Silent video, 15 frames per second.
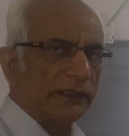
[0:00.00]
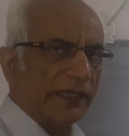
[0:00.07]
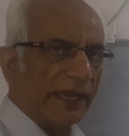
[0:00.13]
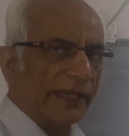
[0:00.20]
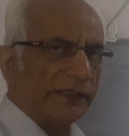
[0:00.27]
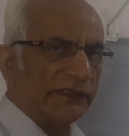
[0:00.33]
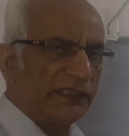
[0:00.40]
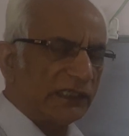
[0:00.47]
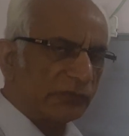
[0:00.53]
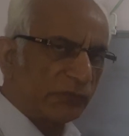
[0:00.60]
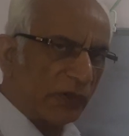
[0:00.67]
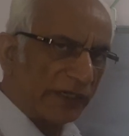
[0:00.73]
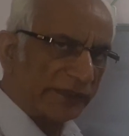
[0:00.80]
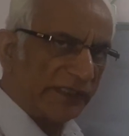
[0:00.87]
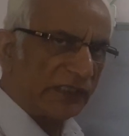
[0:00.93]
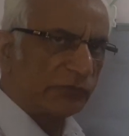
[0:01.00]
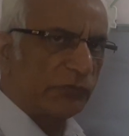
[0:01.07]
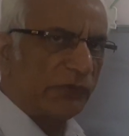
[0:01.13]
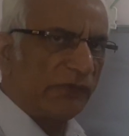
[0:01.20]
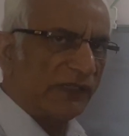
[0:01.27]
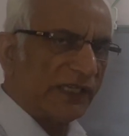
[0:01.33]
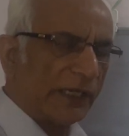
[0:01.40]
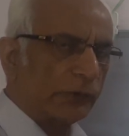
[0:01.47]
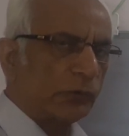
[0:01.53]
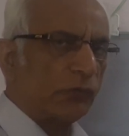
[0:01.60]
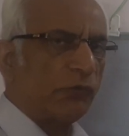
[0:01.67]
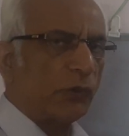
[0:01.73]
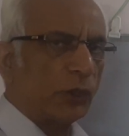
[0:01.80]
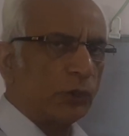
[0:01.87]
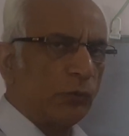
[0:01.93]
and this, for this we will have to
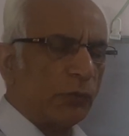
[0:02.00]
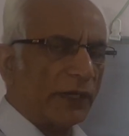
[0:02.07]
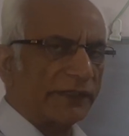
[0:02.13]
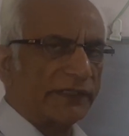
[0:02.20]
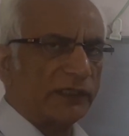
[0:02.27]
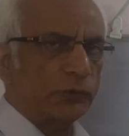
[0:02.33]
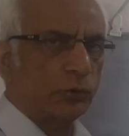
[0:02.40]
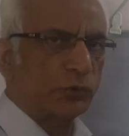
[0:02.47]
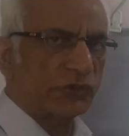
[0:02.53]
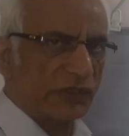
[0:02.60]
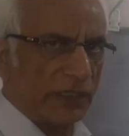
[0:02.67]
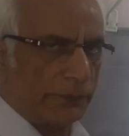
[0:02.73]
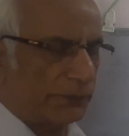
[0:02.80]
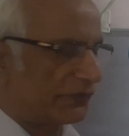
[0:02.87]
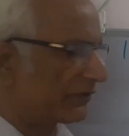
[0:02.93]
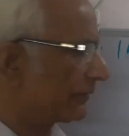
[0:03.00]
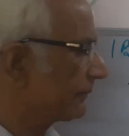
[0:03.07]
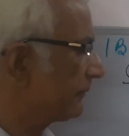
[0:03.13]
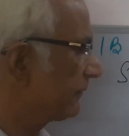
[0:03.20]
follow one or two steps.